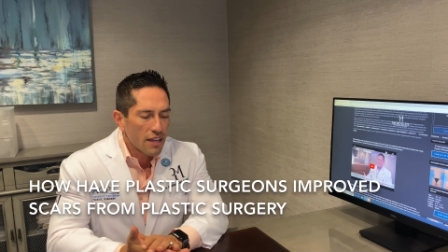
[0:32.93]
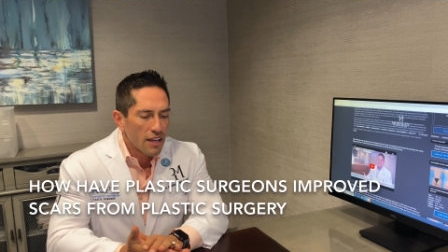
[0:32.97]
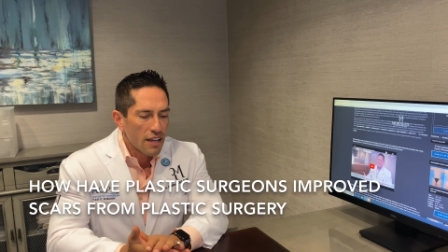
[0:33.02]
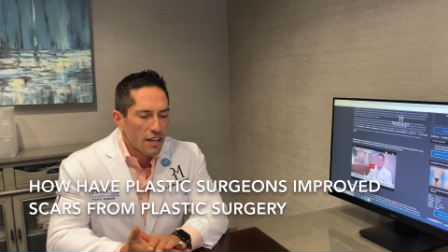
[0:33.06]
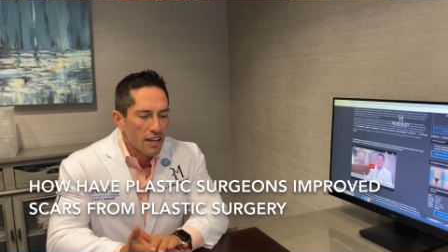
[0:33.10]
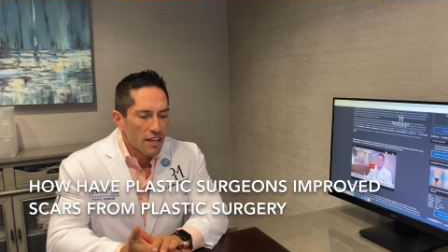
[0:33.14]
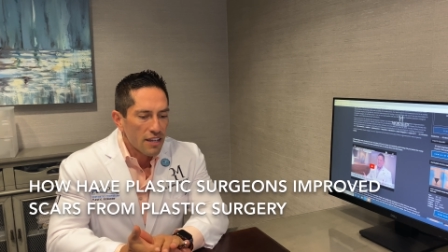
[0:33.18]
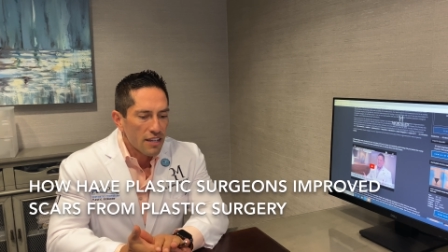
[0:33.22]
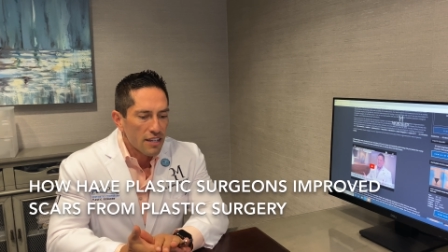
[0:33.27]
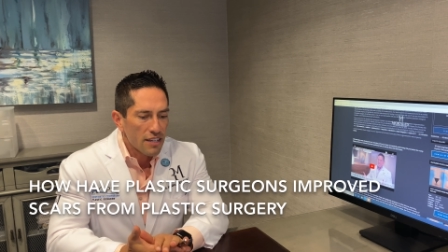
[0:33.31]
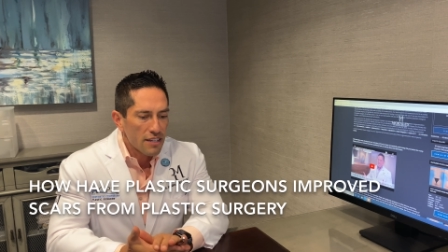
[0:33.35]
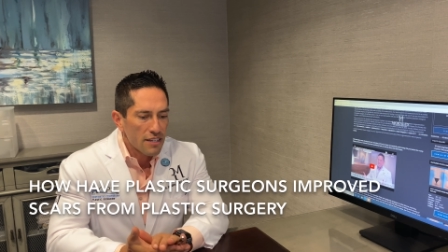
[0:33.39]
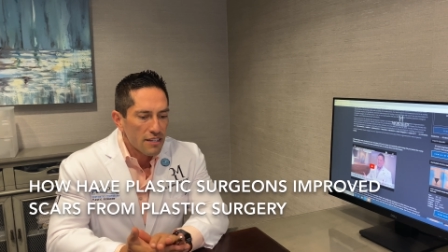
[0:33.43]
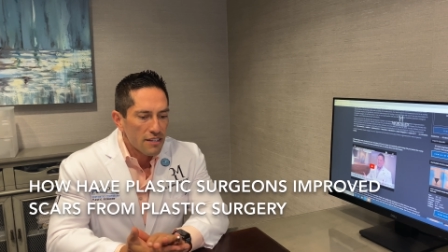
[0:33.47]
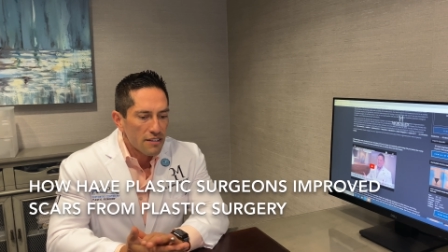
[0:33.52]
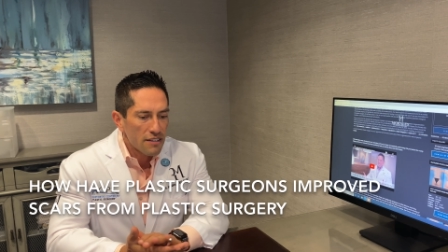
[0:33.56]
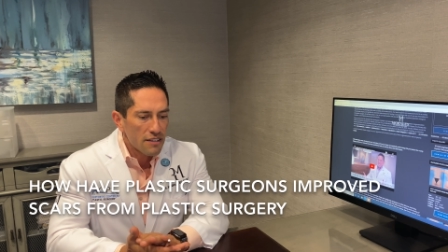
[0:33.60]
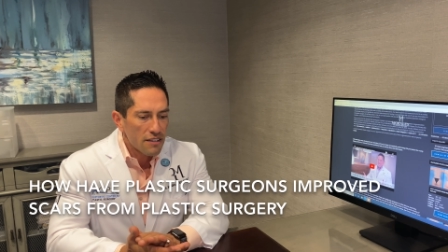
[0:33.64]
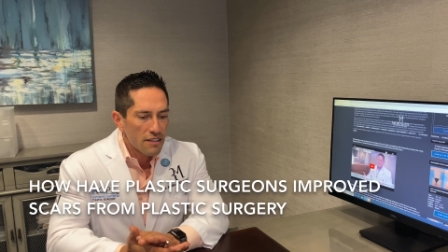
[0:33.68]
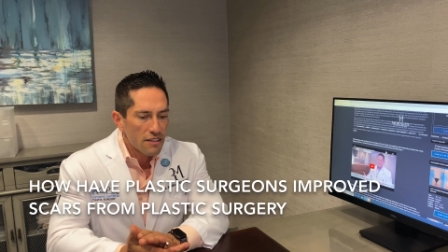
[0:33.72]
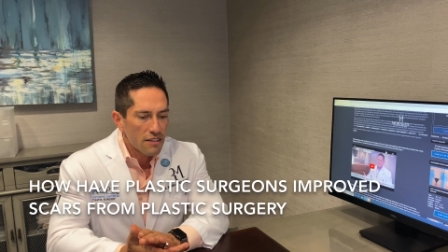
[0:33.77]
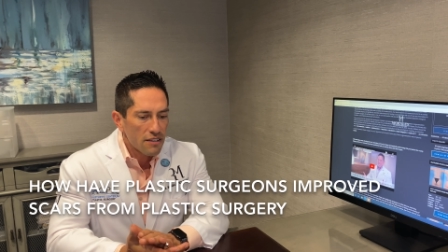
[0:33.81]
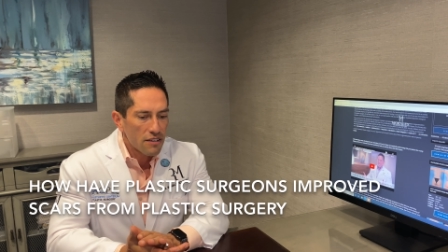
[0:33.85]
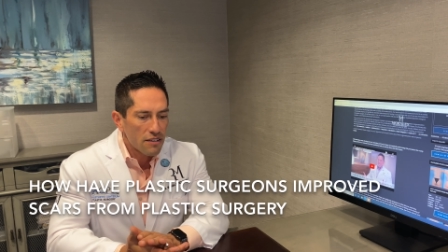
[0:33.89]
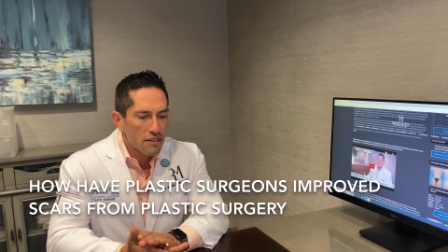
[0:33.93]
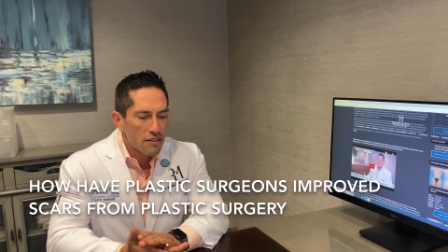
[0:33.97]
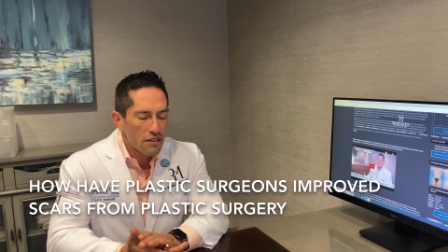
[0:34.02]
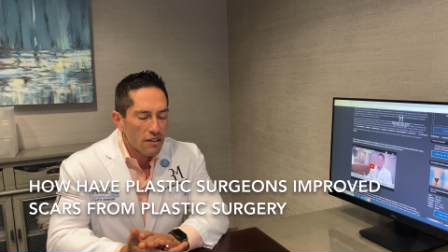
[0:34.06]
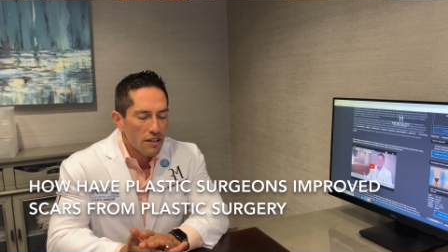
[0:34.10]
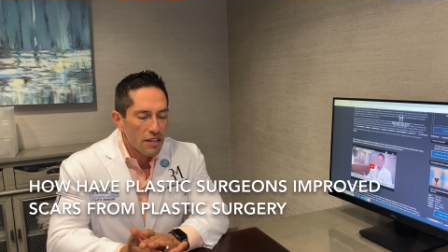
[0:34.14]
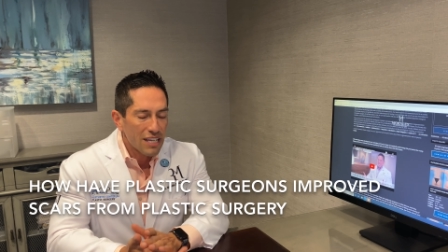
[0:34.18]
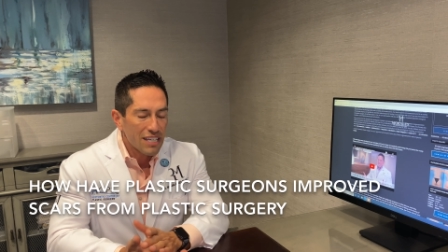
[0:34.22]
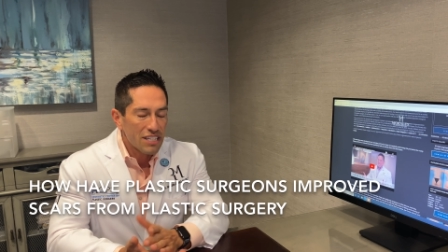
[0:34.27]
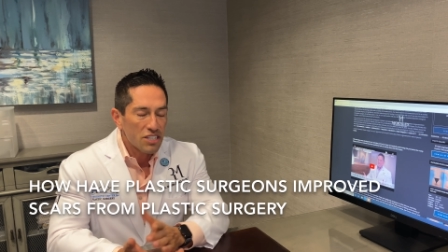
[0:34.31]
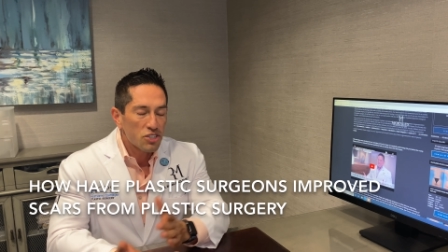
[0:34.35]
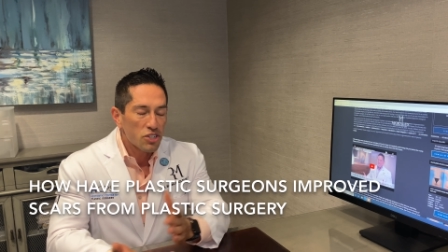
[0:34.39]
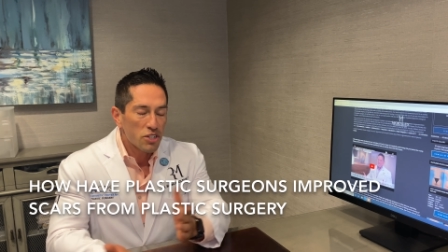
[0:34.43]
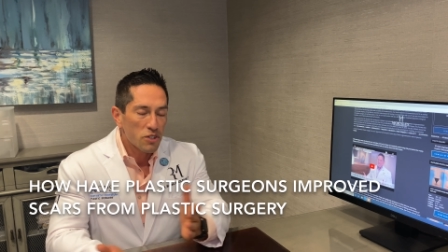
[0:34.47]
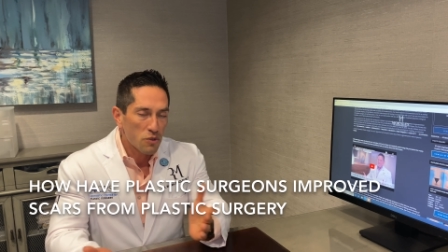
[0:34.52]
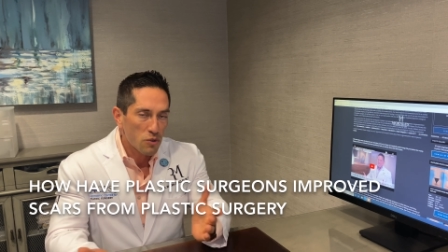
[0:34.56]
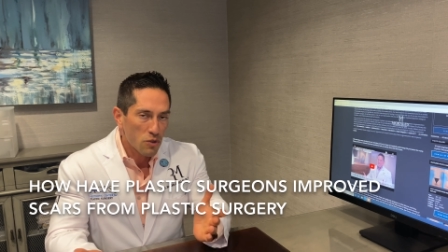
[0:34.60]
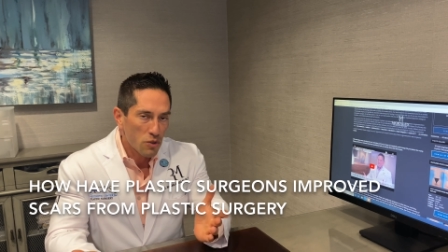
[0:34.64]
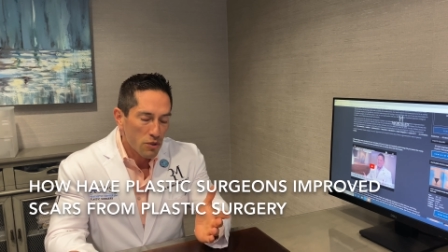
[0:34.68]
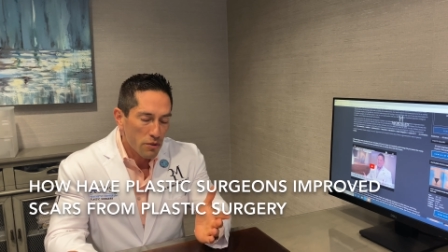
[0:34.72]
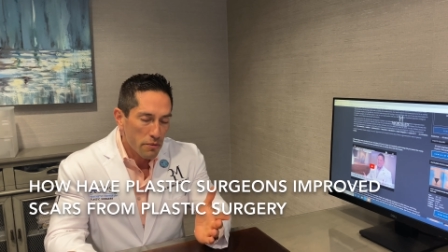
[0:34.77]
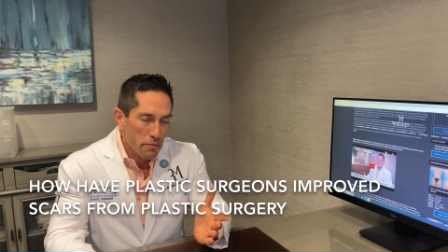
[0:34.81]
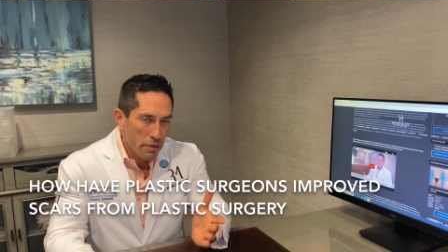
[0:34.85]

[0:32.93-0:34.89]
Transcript: And in general,